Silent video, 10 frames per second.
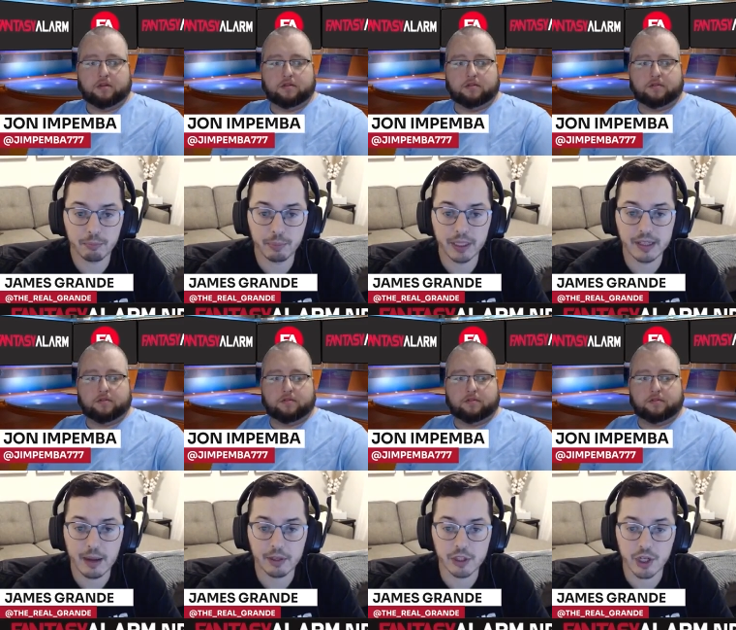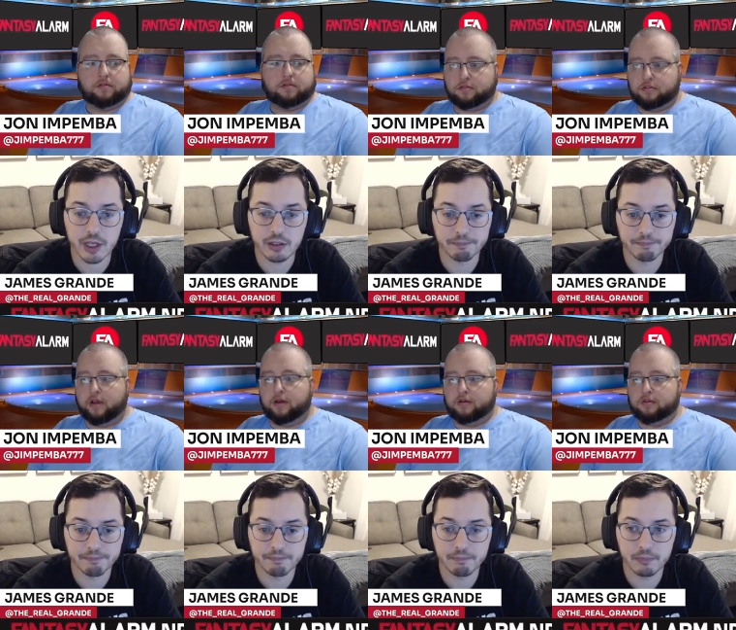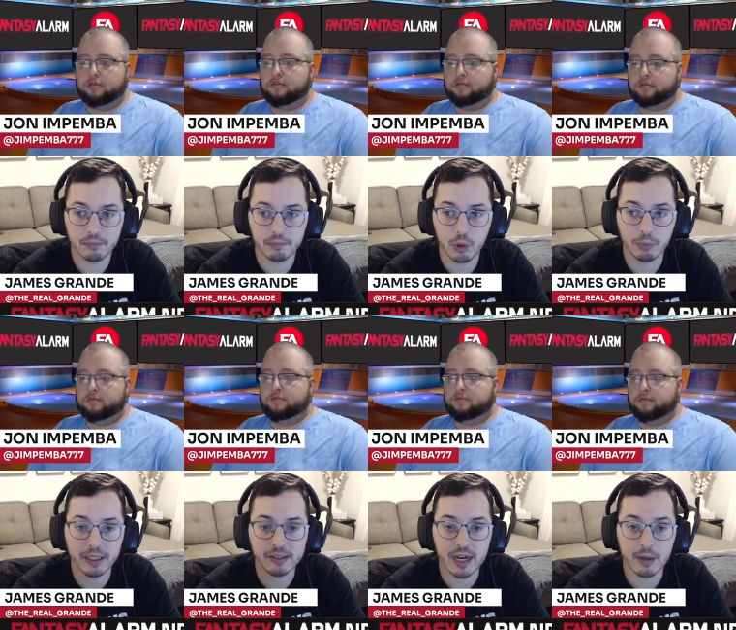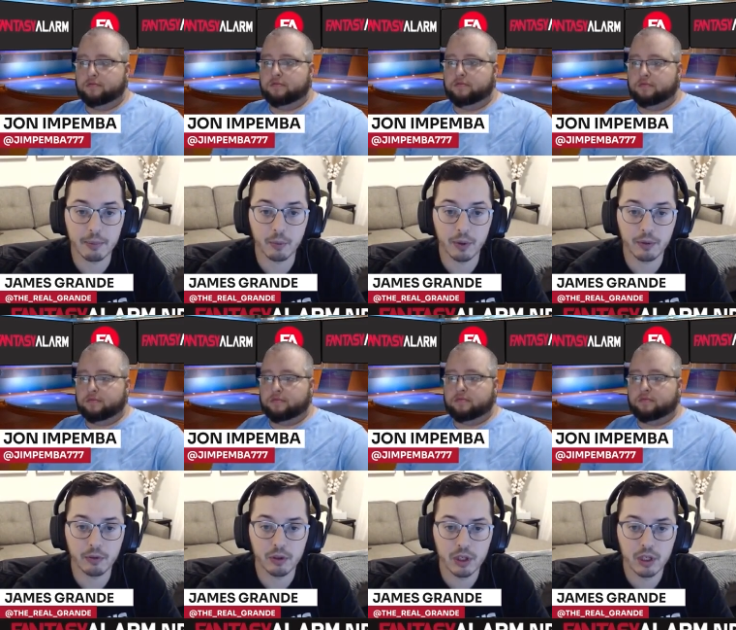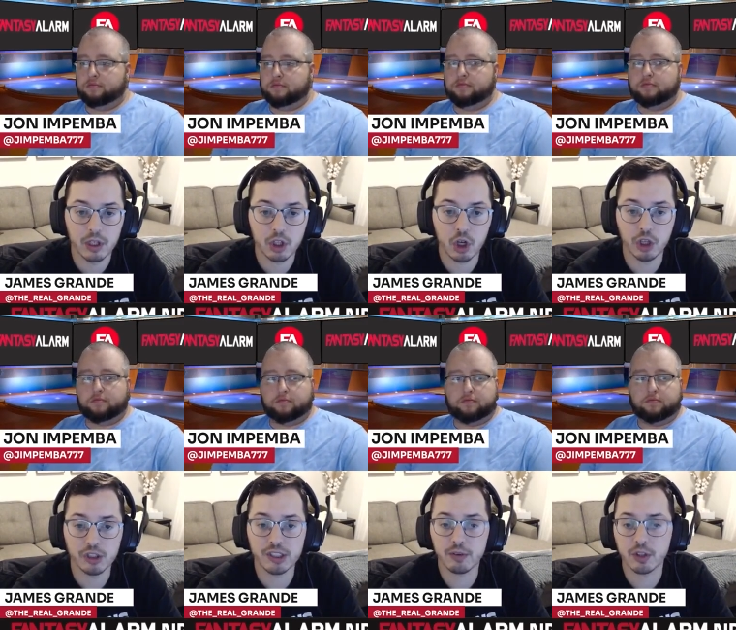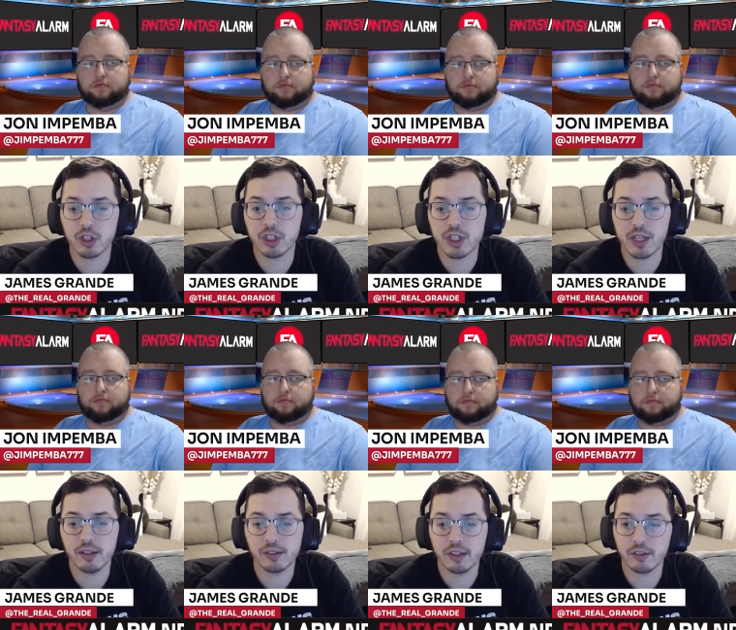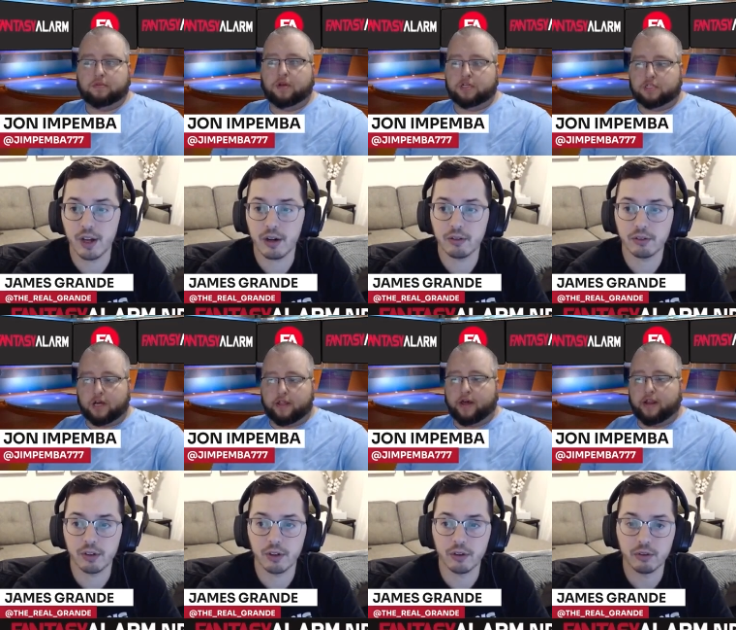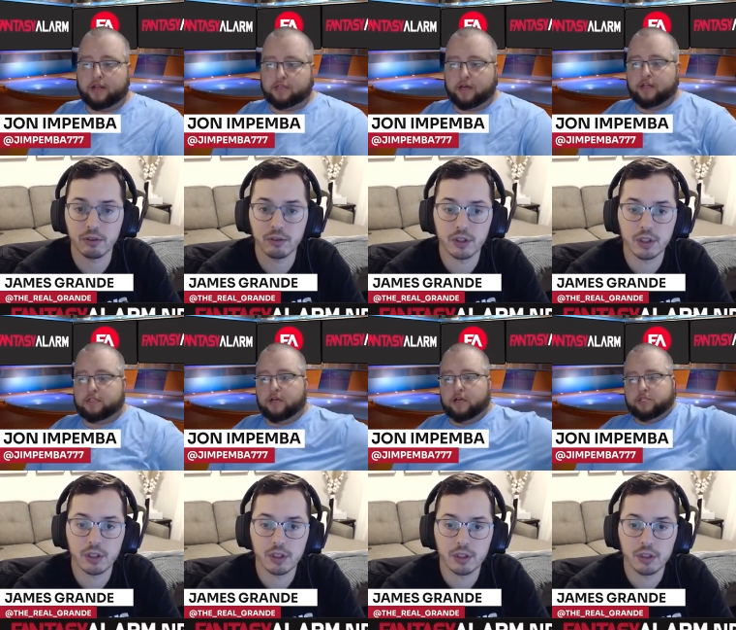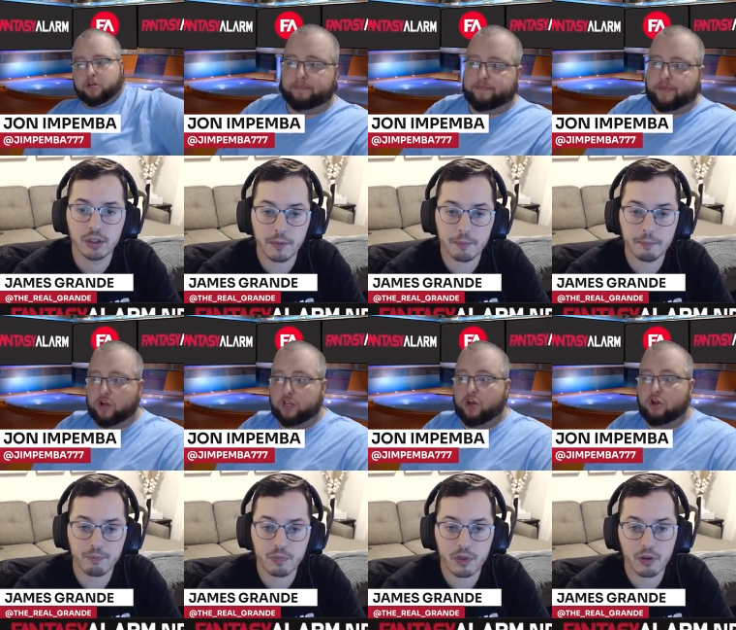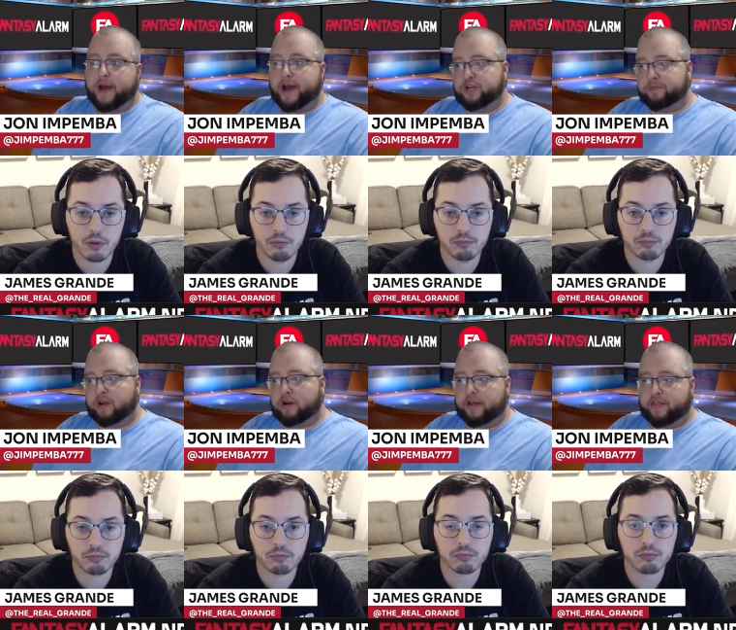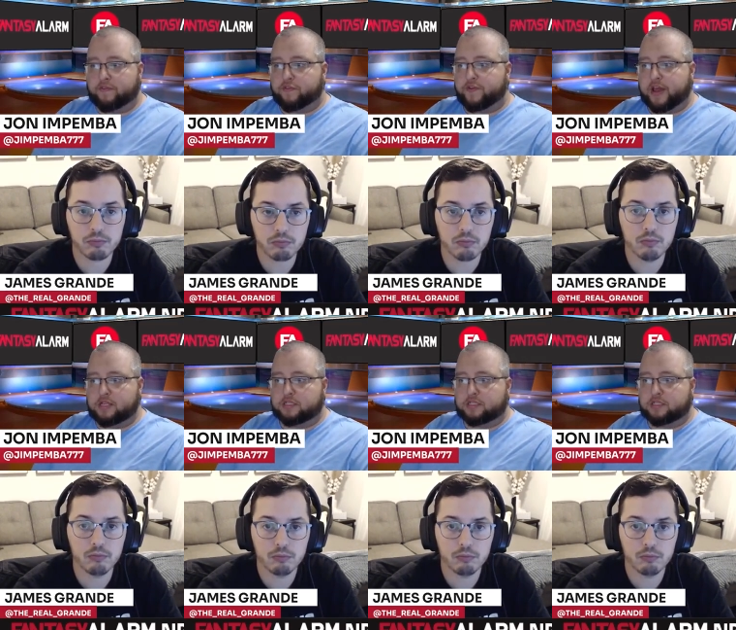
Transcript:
Speaker 1: big time injury? Yeah. Oblique tear, but we could see return of Jalen Suggs. I saw that. So. I saw
Speaker 2: that Suggs could be you know good matchup there. I think for fantasy